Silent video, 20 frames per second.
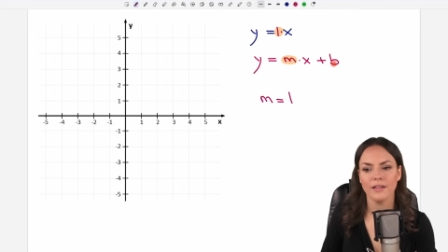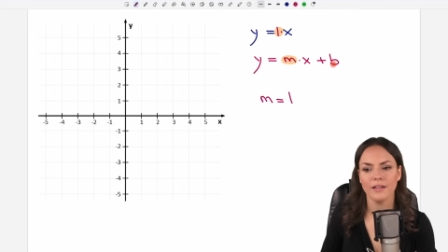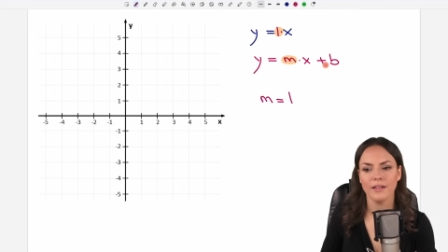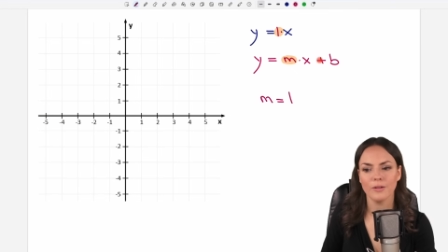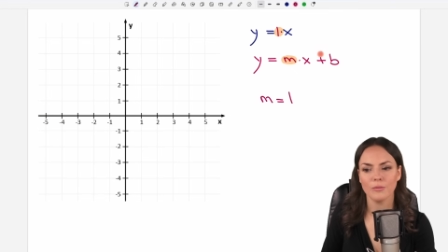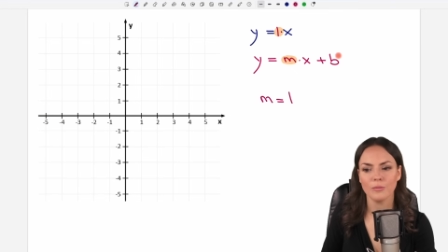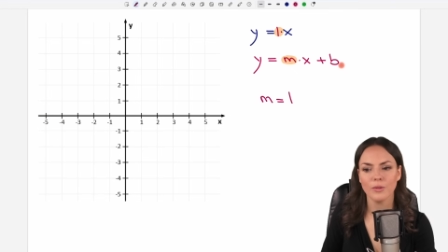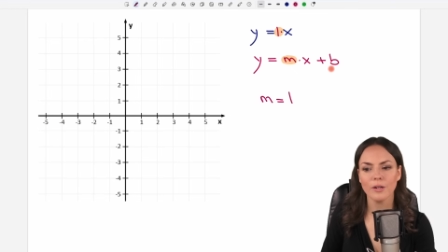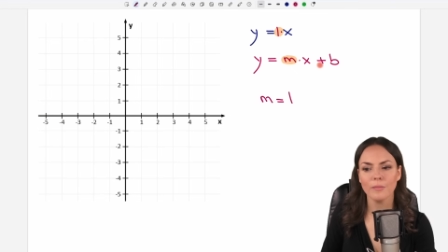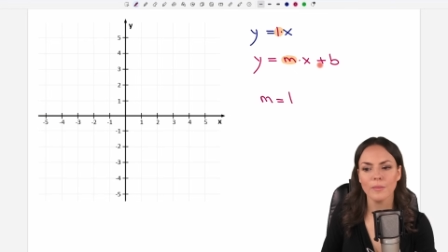
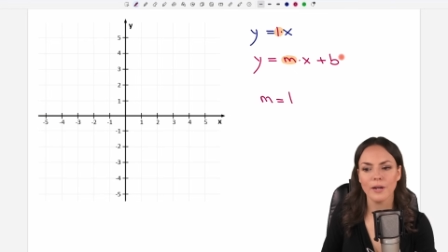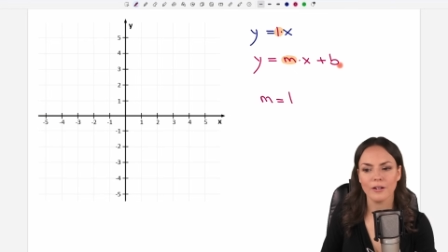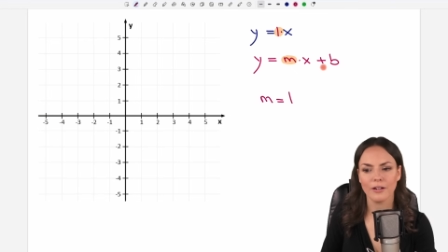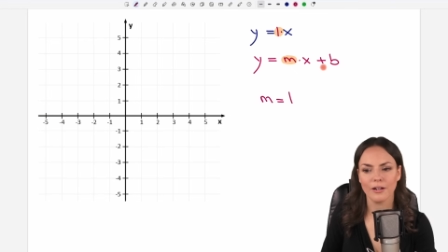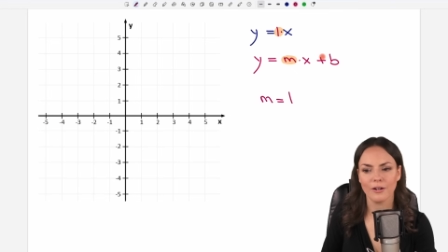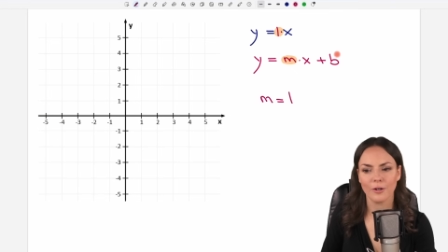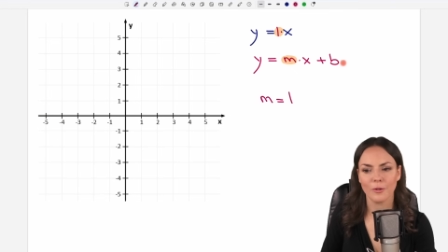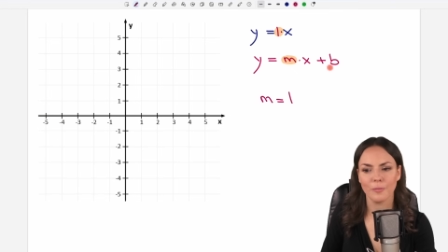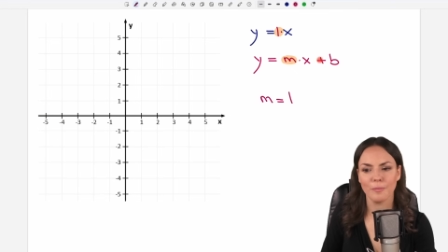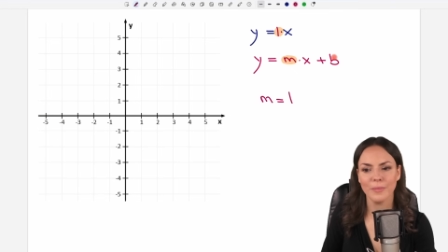And what about
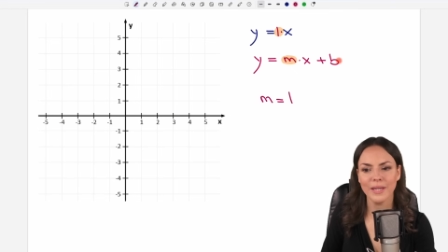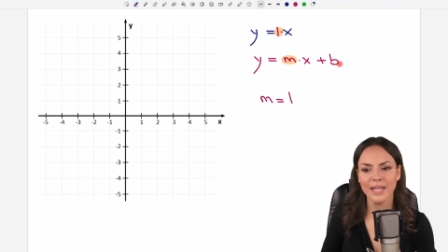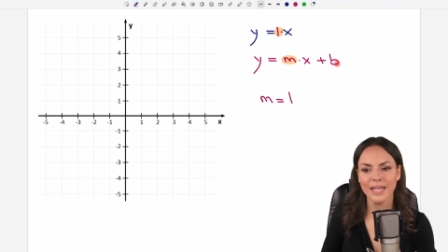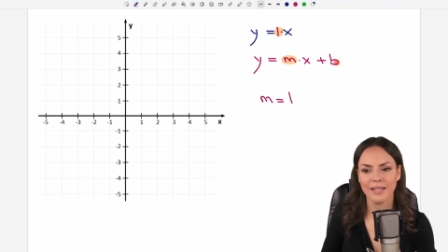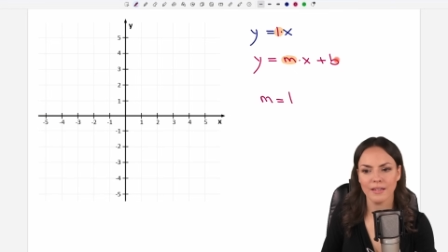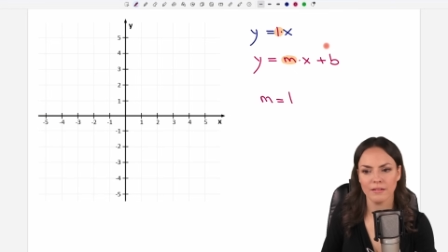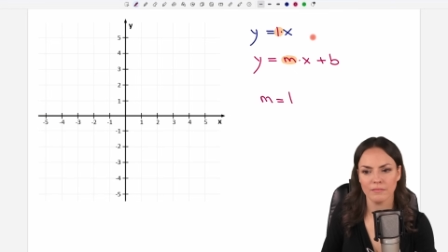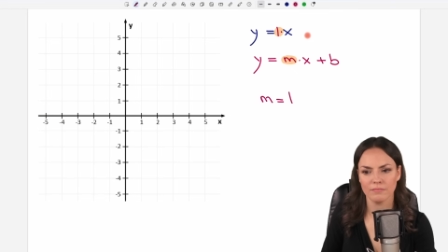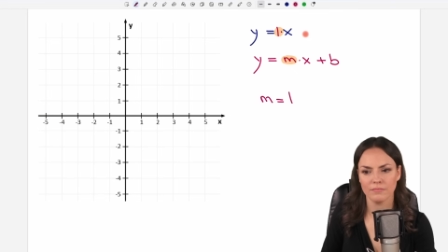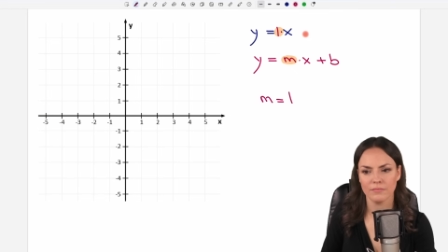our
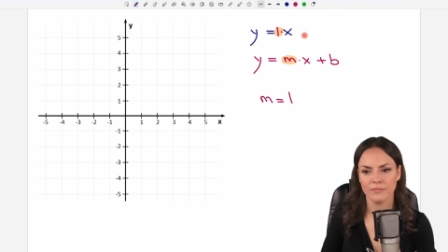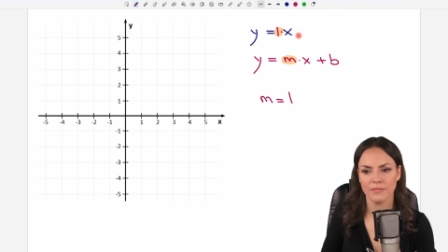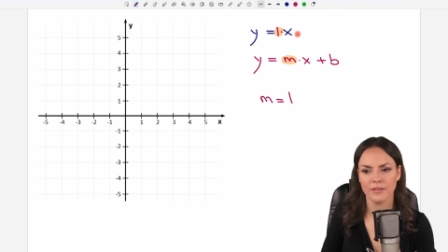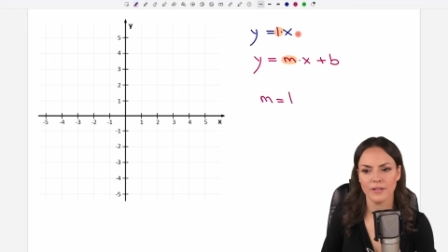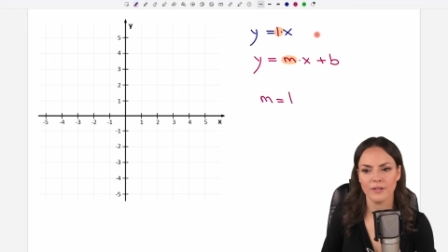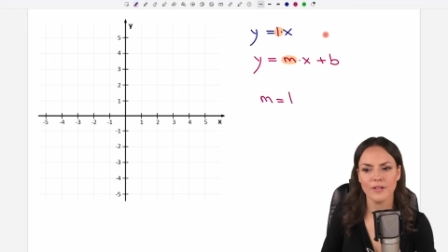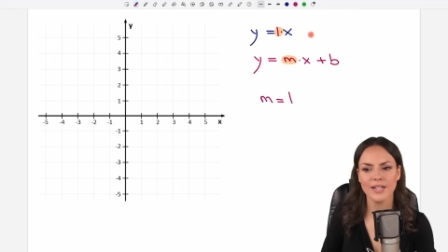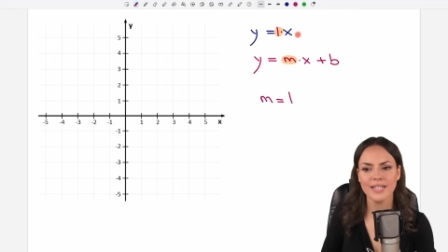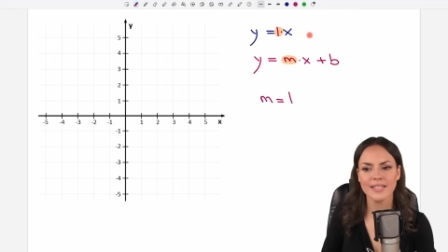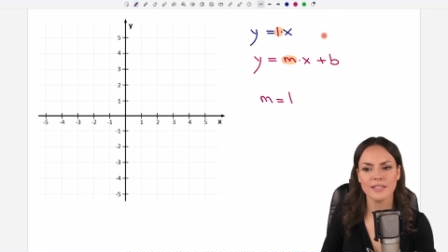b?
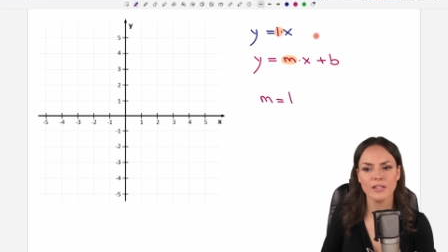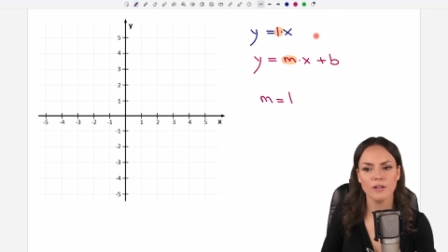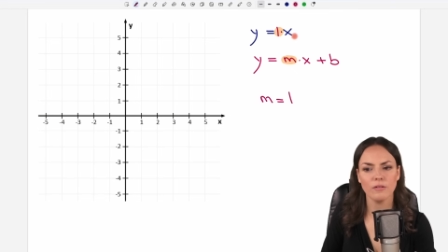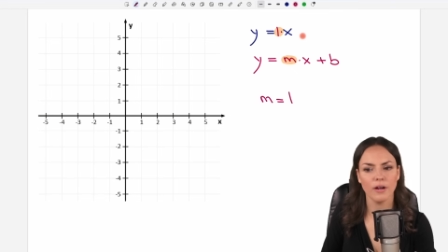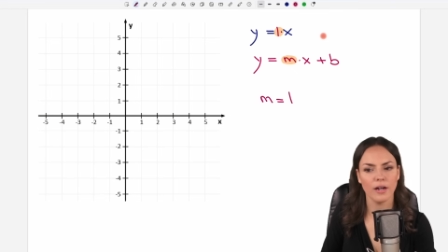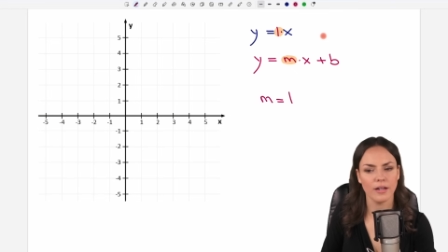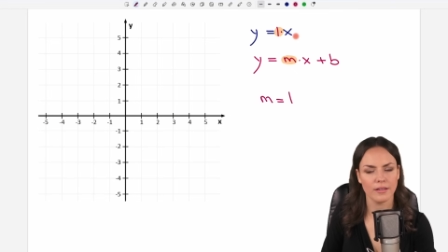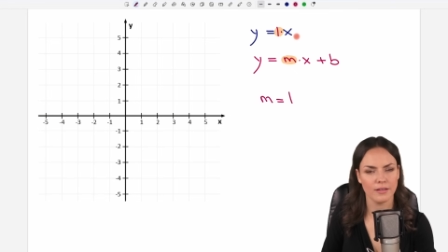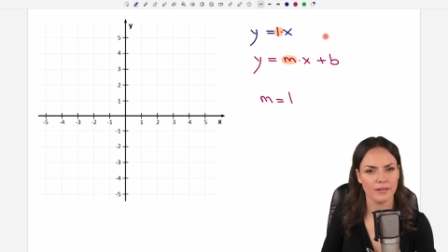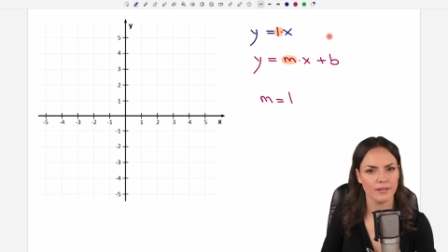There is no
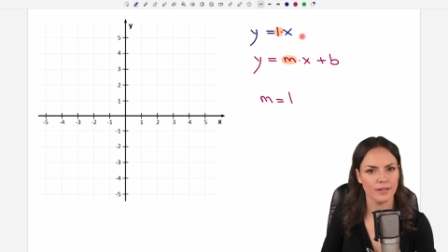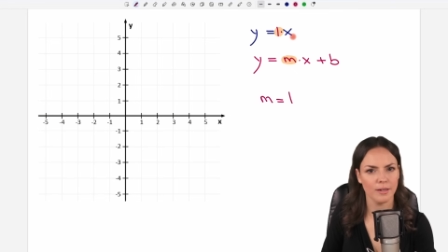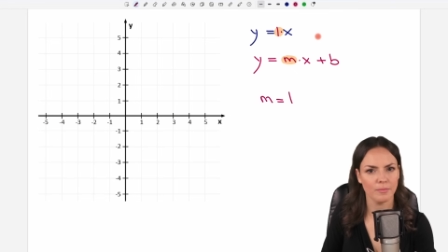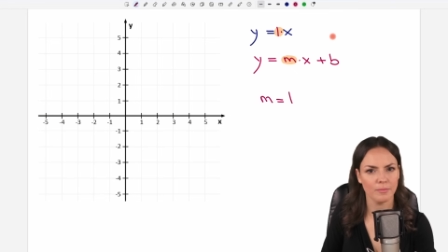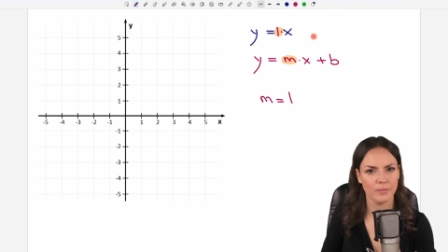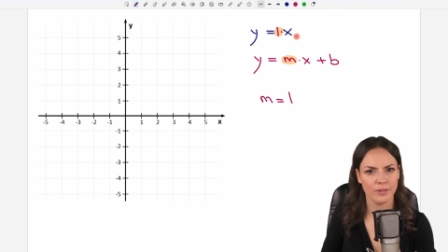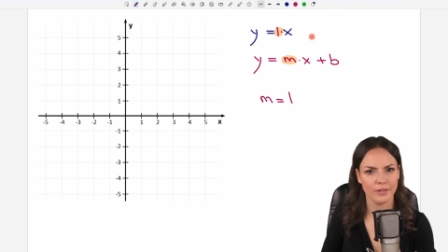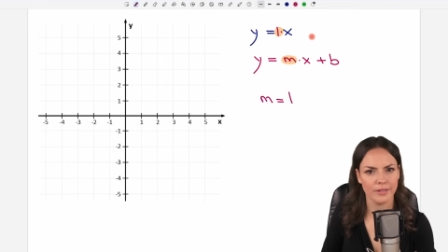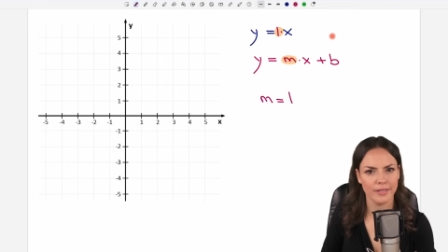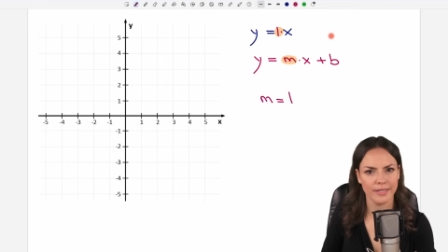other
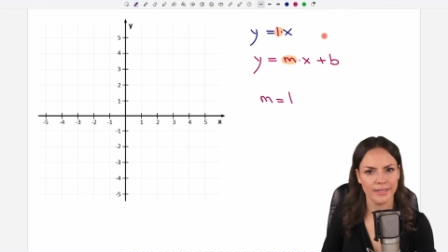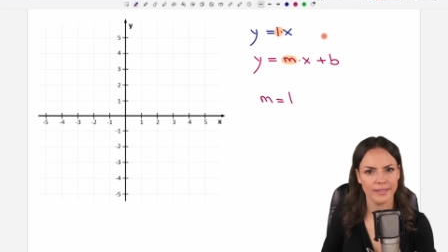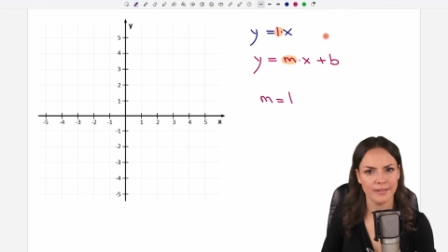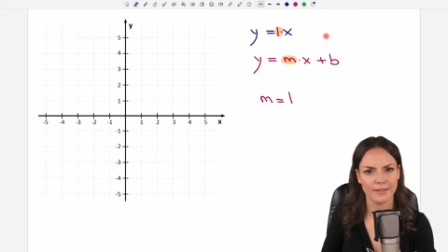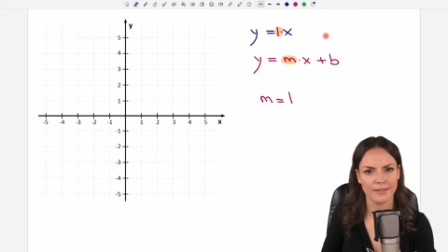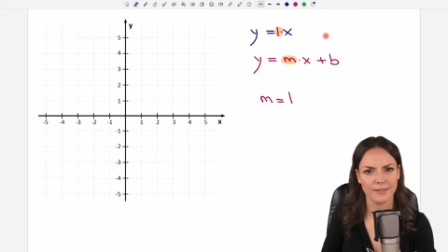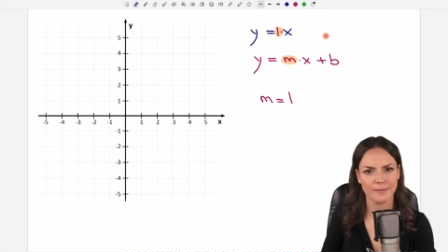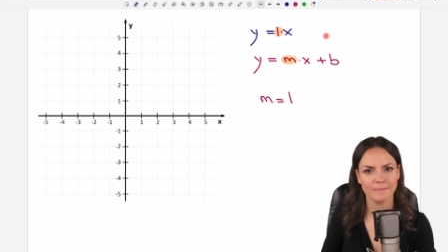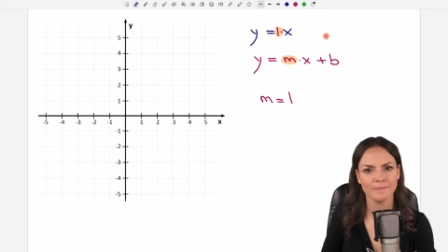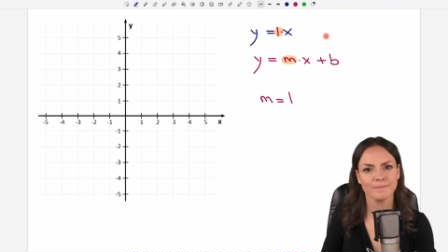number
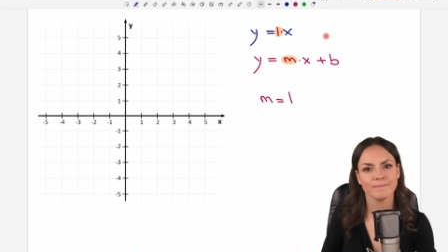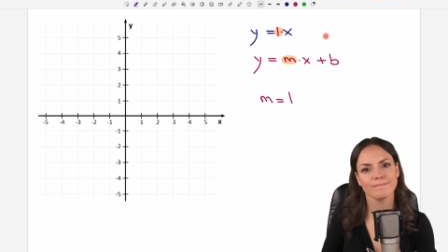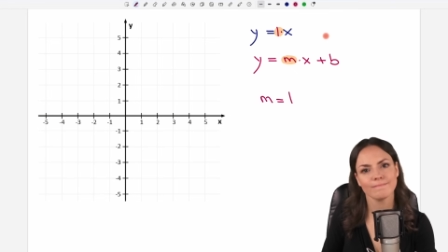here.